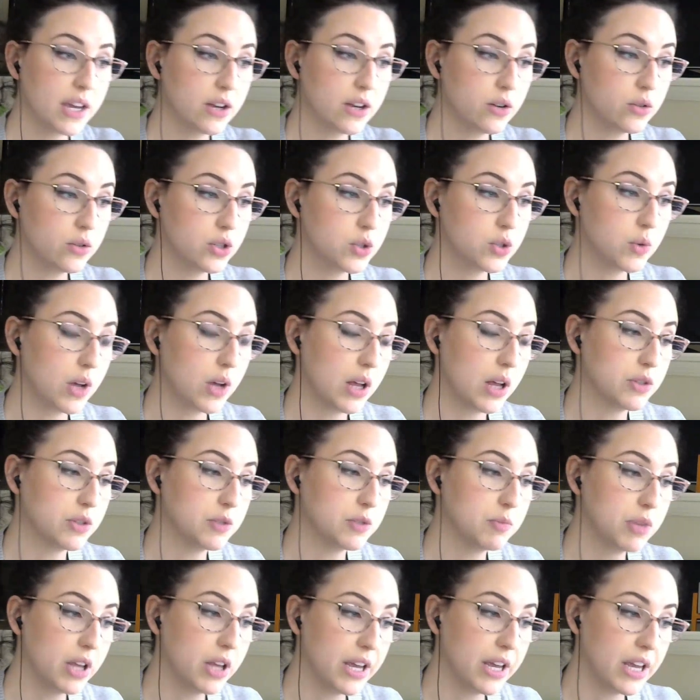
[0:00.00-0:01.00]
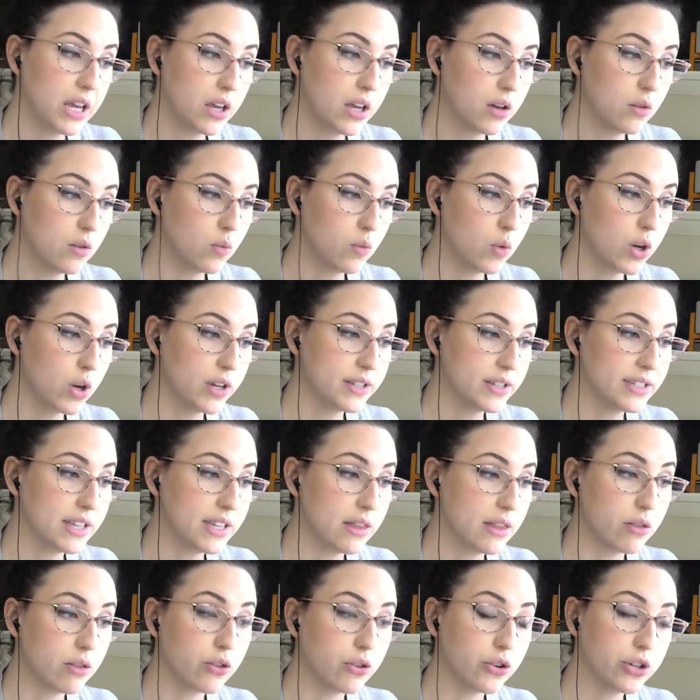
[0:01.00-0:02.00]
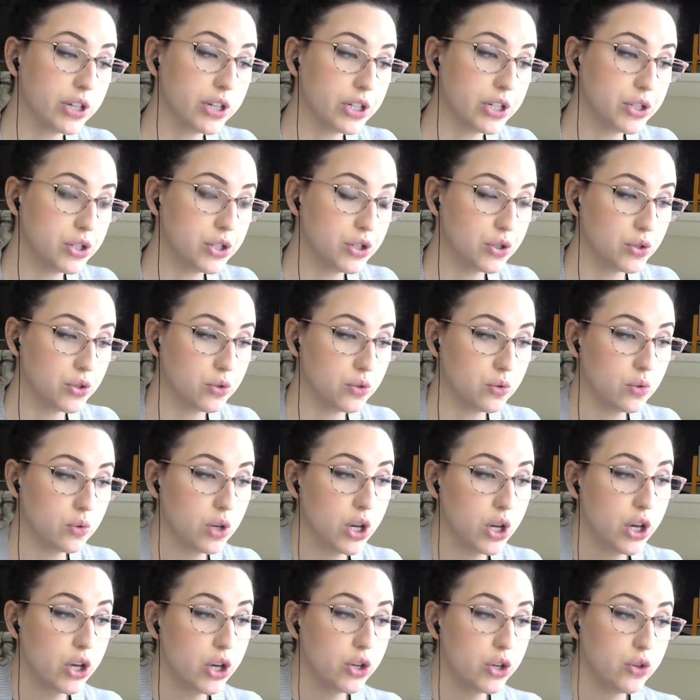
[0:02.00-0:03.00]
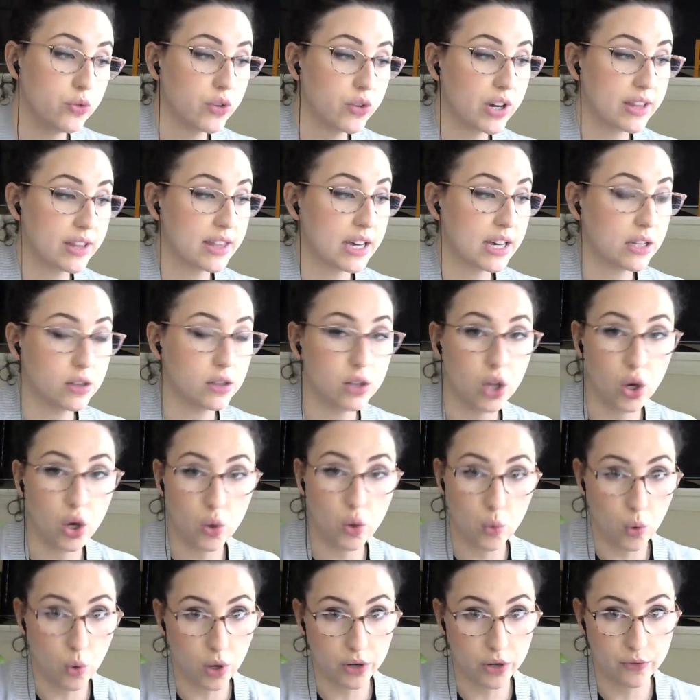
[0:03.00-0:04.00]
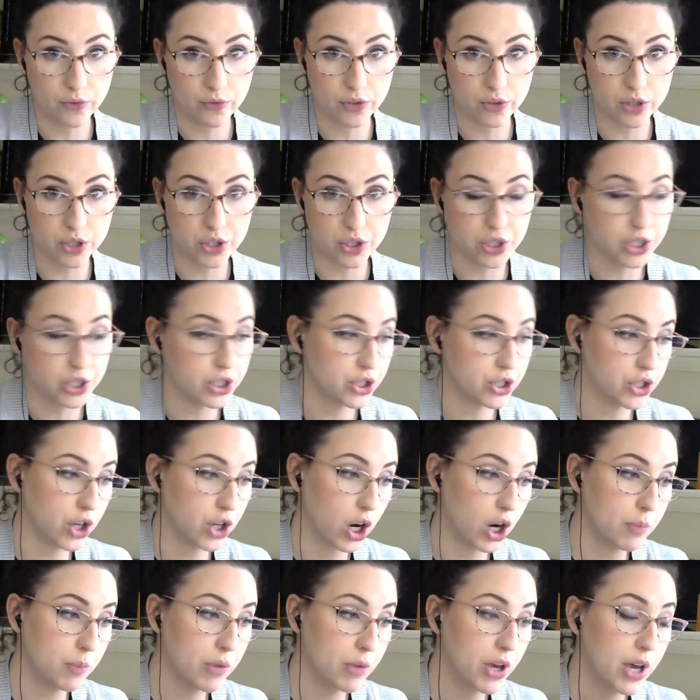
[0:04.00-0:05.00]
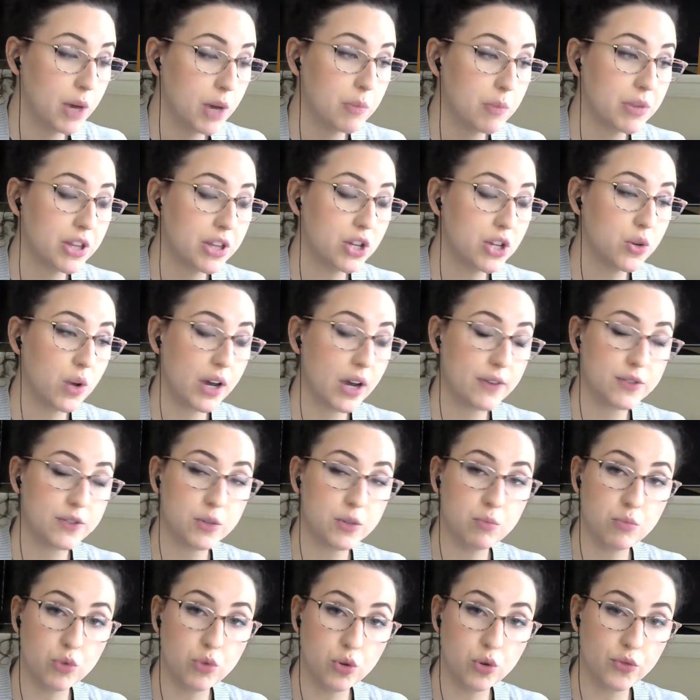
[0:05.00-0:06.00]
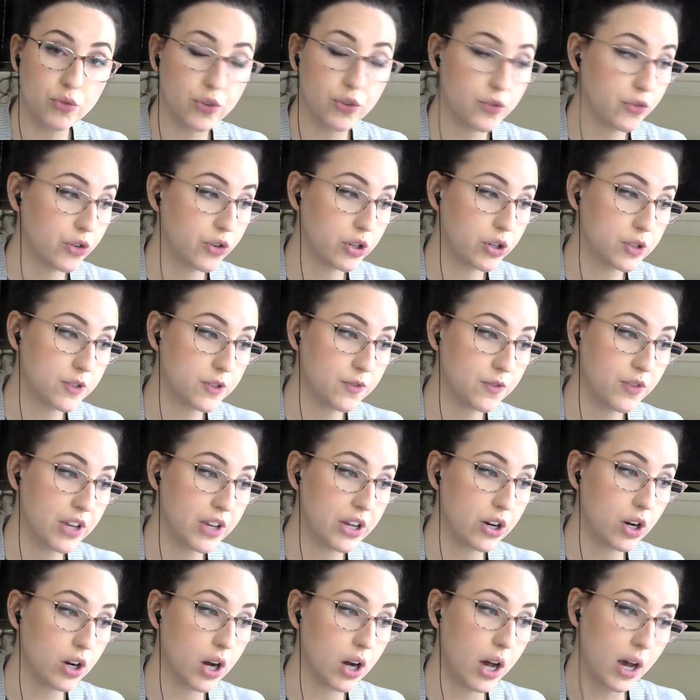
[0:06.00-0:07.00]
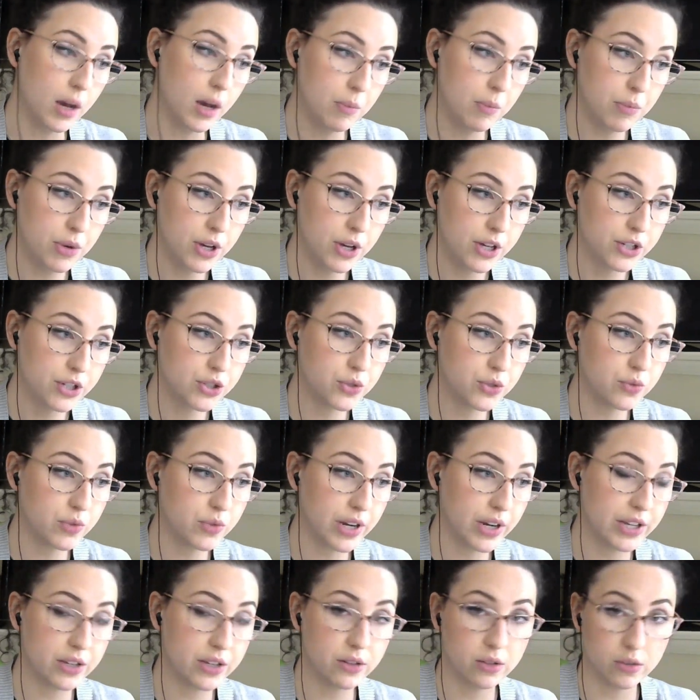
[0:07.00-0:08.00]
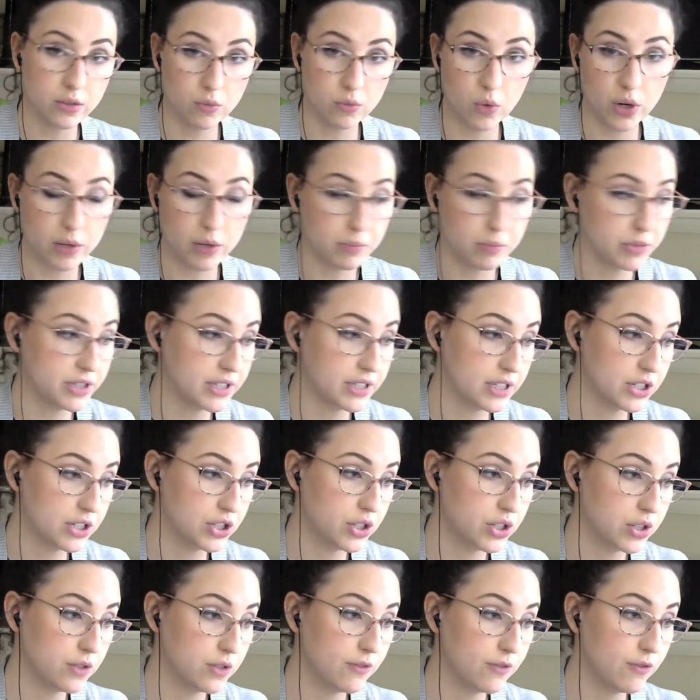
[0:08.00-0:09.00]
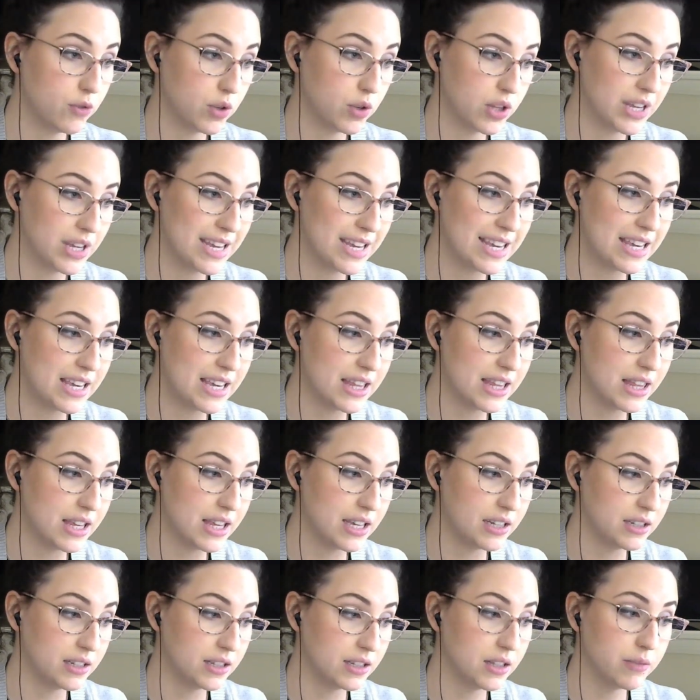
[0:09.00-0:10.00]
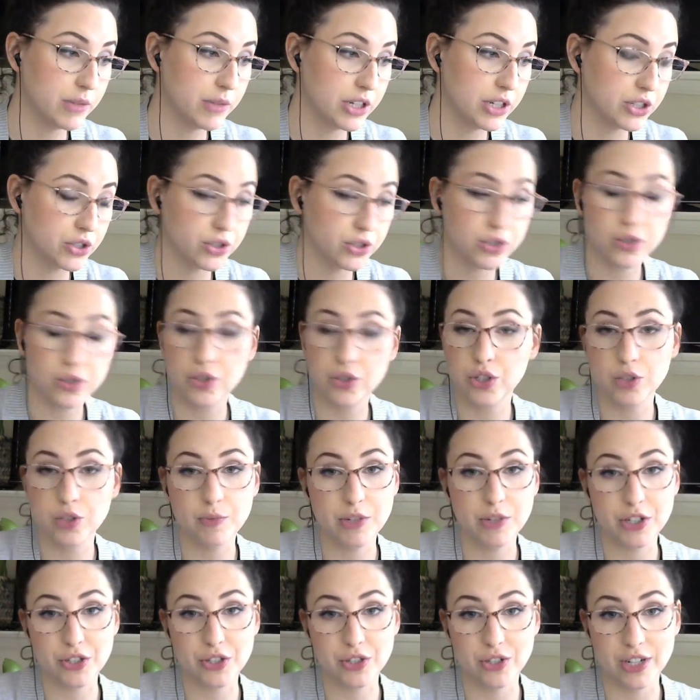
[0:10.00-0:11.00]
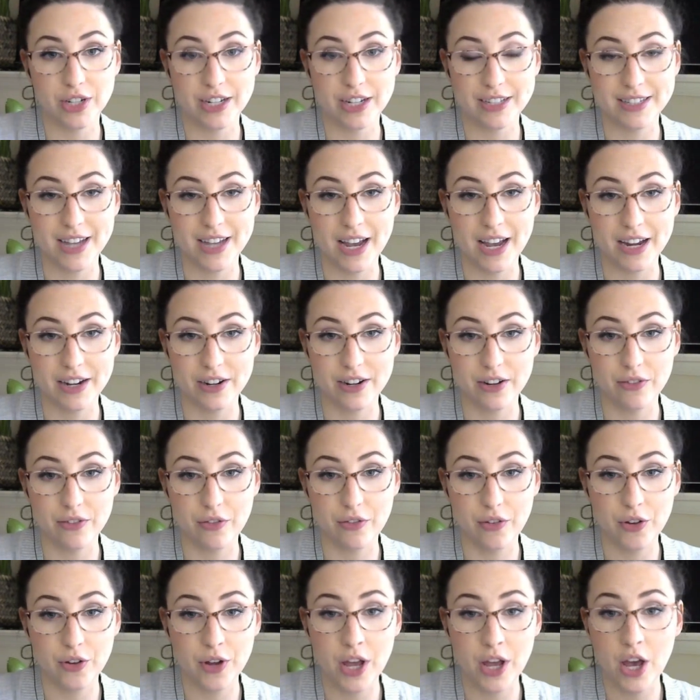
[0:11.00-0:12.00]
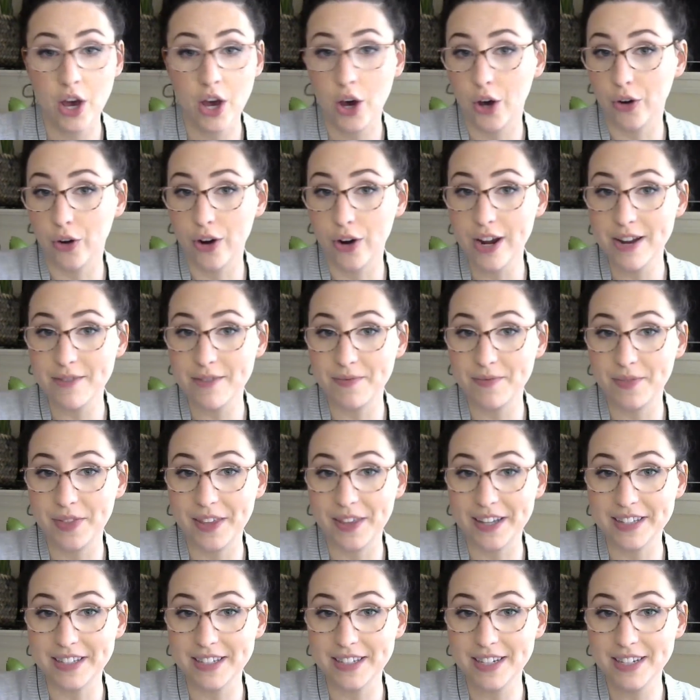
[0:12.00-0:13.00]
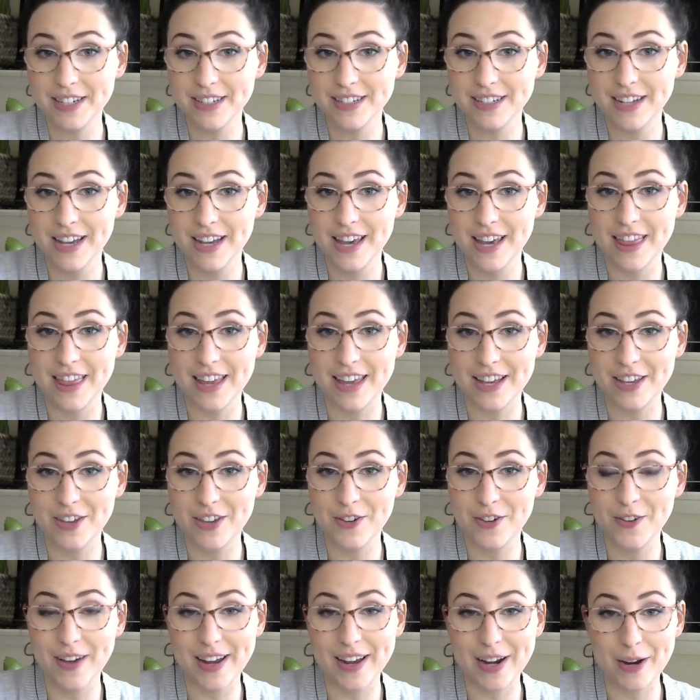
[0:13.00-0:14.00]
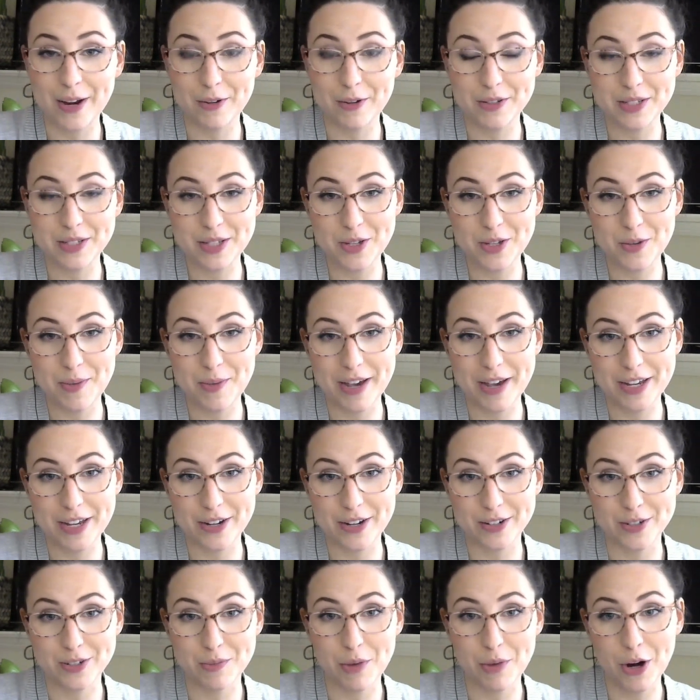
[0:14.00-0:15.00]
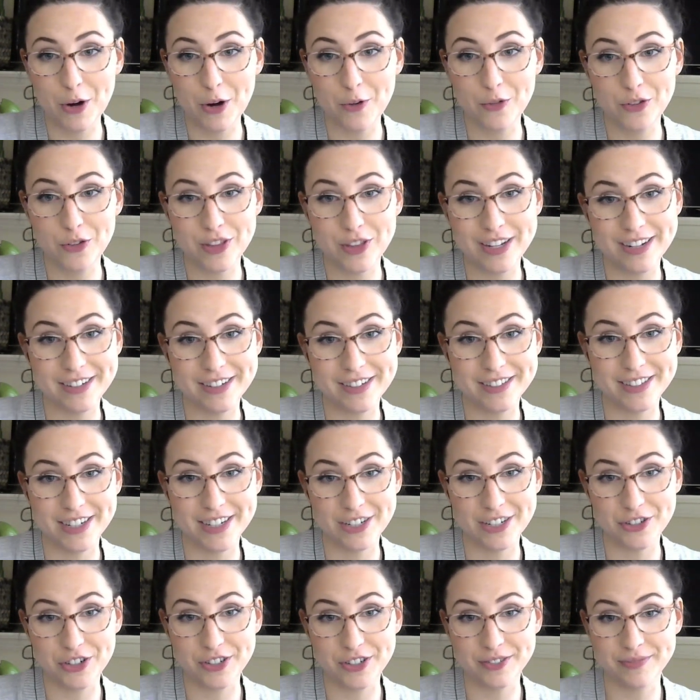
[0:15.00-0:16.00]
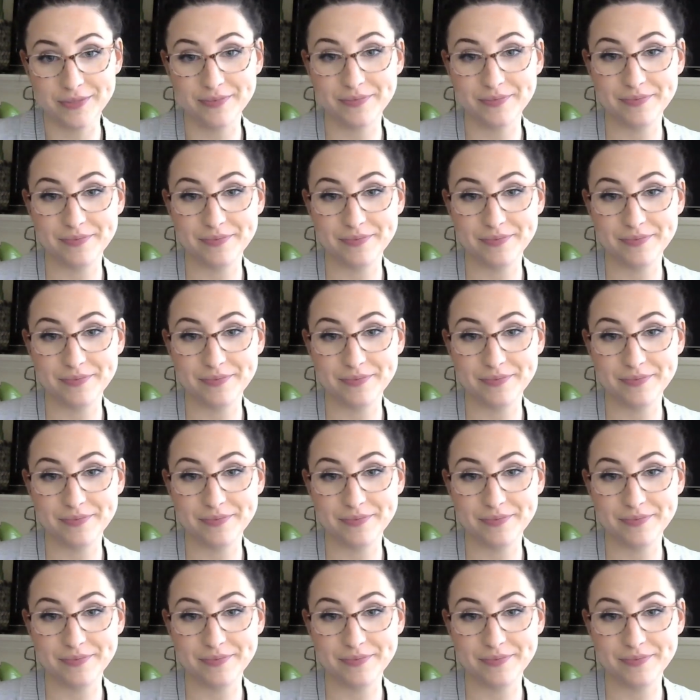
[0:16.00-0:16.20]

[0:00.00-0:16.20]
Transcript: noticed while I was playing was in 32, you've got that low 1 for the G sharp, but then you have to move your first finger up to regular 1 position for the E at the end of the measure. So just make sure it gets high enough. All right, that's it. Thank you, and I will see you back here tomorrow for the next section.